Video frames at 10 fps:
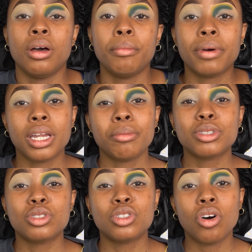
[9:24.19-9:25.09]
My
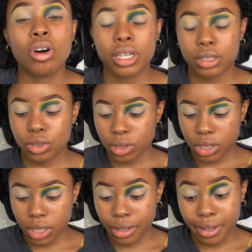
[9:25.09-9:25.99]
neighbor's dog is causing
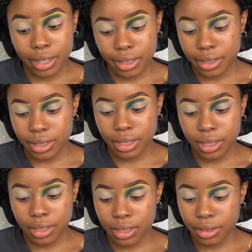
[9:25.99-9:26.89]
a real scene.